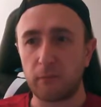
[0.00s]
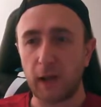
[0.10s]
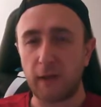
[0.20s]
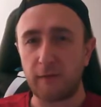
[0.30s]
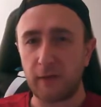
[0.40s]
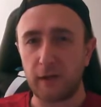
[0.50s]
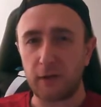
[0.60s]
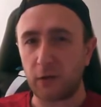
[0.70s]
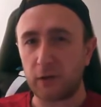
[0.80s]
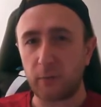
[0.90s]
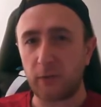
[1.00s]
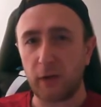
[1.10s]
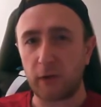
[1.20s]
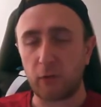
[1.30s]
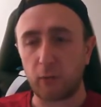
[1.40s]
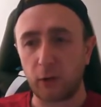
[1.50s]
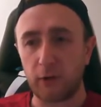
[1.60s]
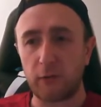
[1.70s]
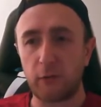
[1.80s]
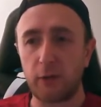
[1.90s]
80-90% of what I
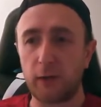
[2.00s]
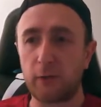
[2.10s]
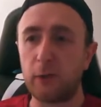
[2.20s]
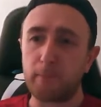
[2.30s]
do now.